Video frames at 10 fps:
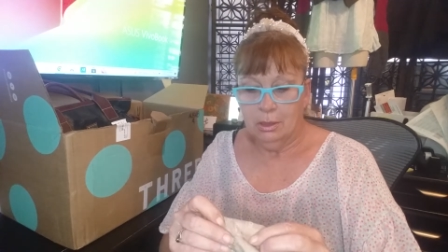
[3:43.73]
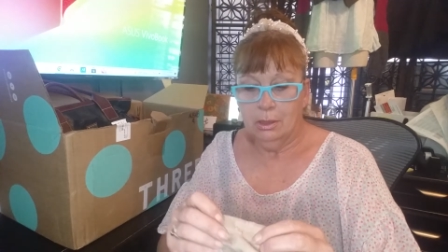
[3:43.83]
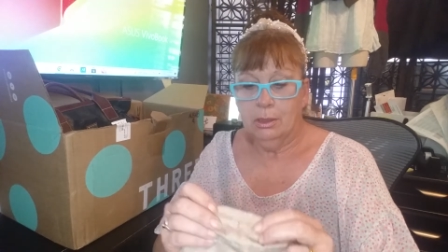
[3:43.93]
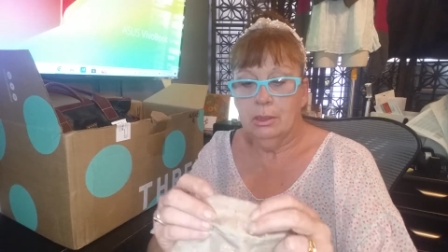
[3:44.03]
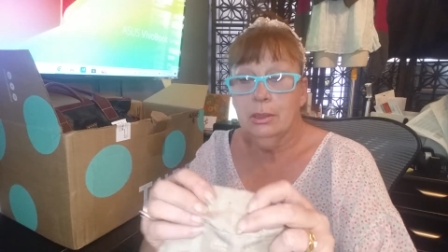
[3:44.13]

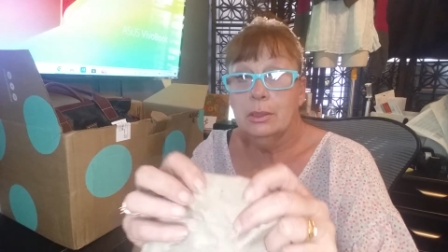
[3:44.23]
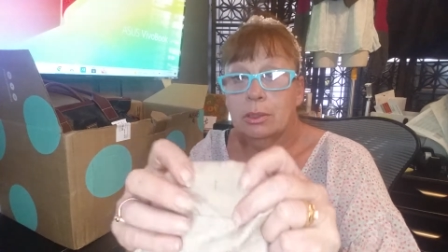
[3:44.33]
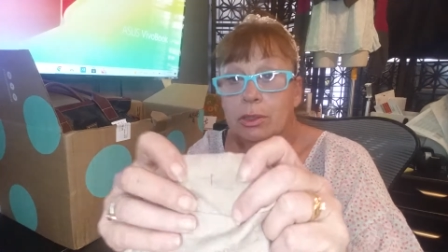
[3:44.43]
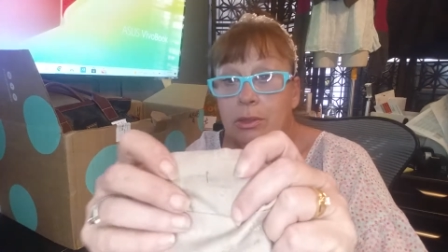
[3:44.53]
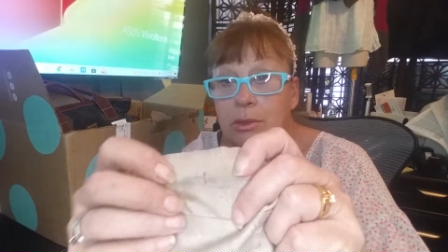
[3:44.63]
uh,
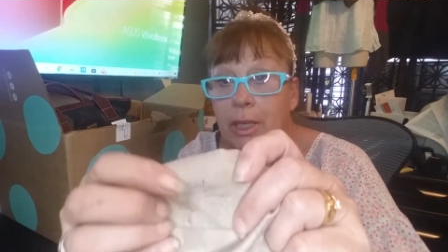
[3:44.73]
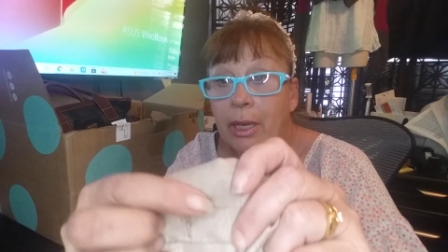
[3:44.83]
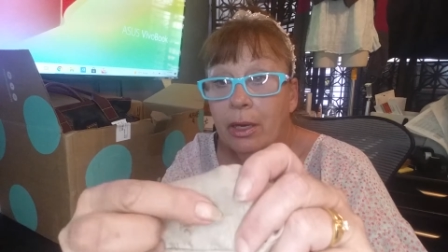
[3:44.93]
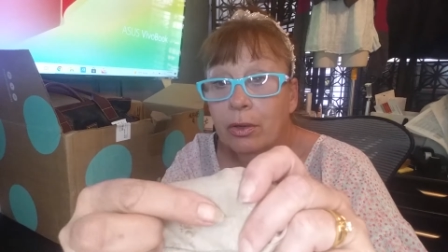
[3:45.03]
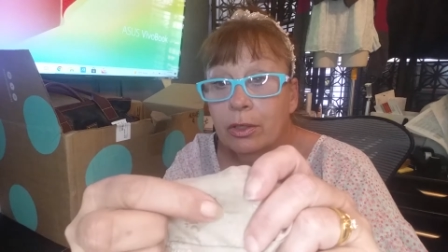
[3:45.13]

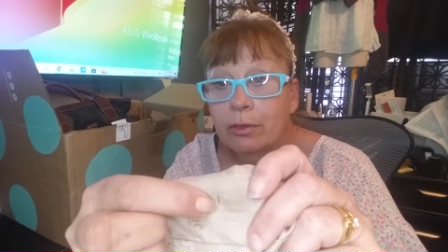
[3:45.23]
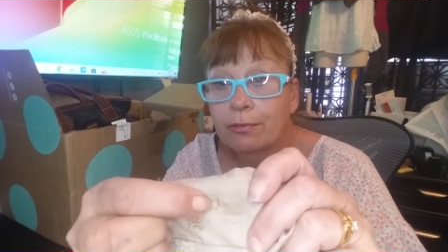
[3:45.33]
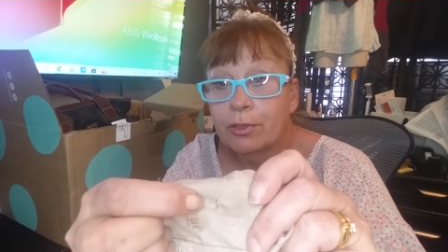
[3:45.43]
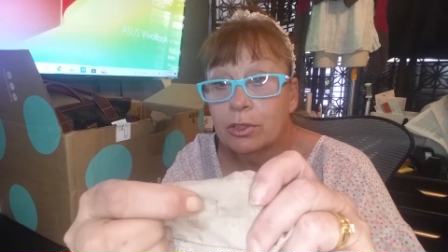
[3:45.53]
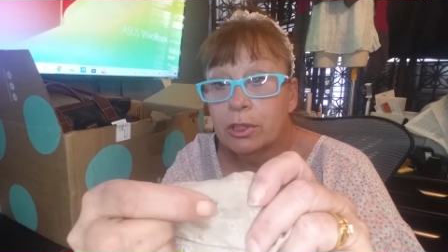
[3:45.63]
tear in the
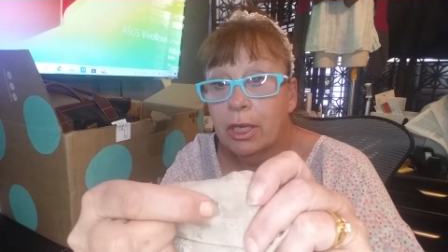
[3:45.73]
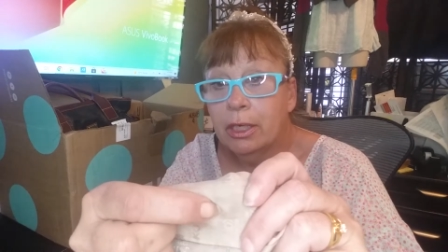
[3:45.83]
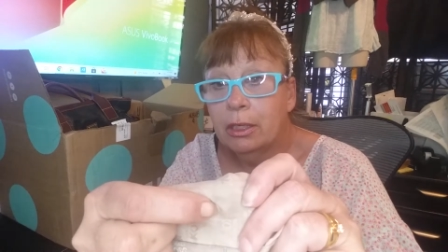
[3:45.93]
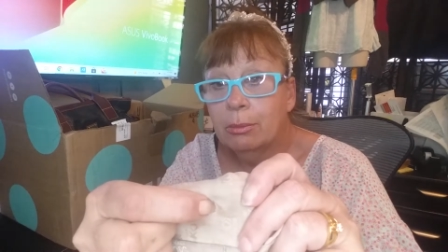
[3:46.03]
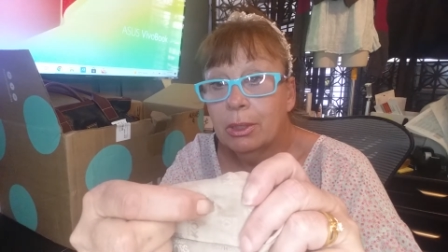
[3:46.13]
first
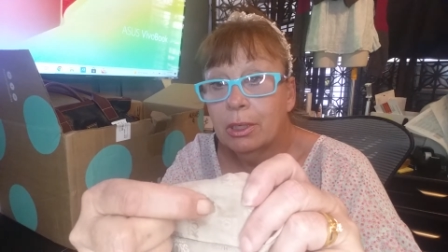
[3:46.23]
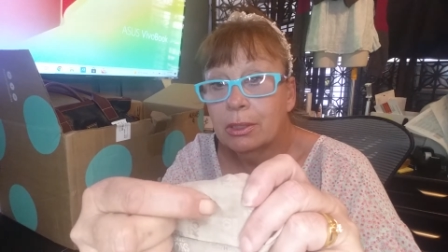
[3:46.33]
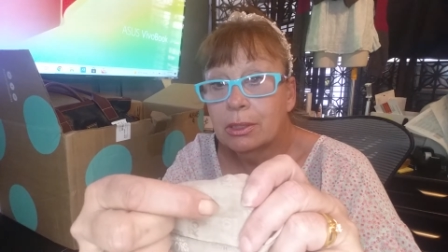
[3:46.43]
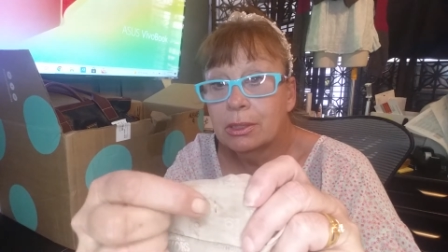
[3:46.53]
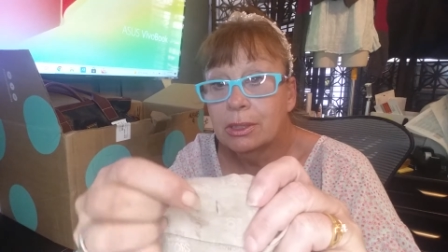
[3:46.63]
lining but
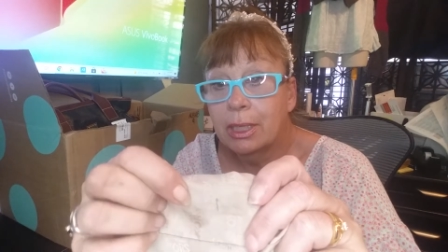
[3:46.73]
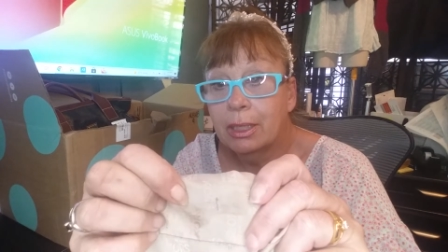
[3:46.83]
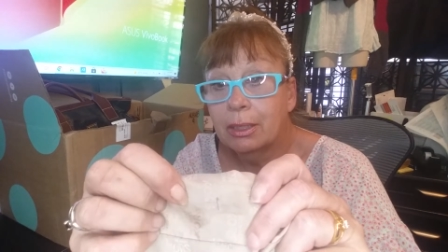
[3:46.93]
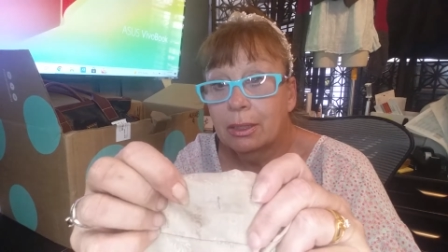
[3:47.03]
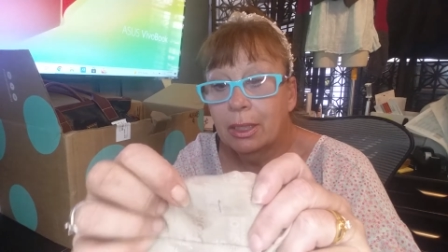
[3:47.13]
not the
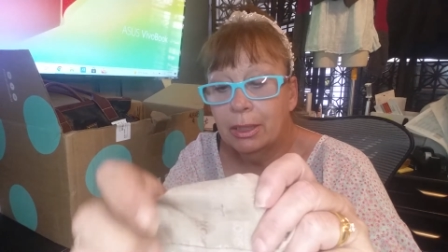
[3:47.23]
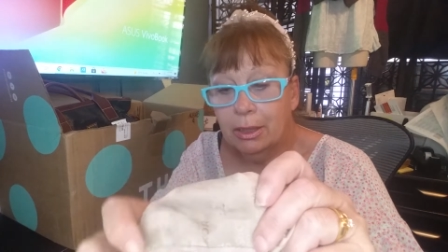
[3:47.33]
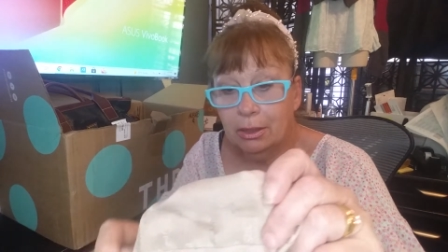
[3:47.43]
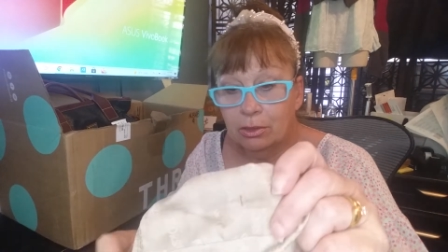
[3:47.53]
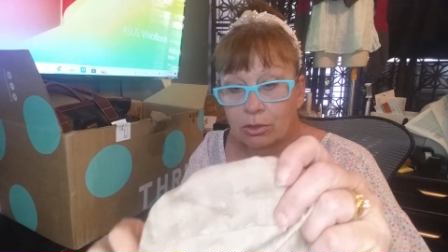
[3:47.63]
second
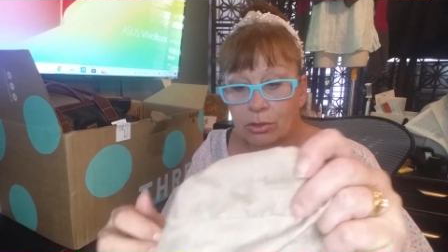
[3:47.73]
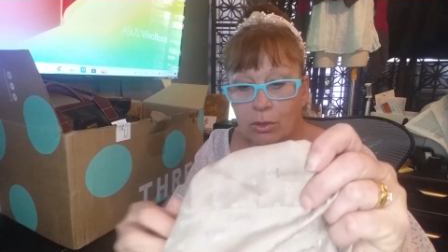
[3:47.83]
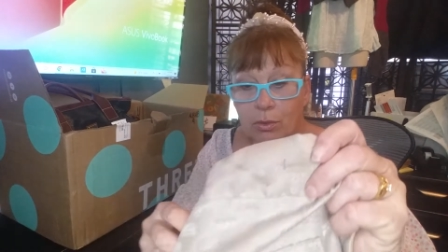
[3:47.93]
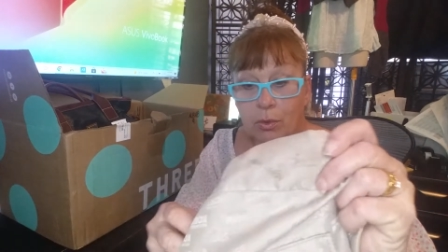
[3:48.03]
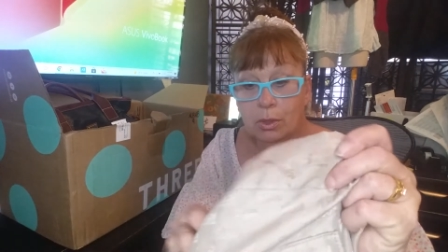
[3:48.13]
lining.
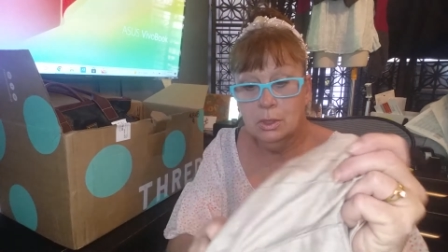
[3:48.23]
So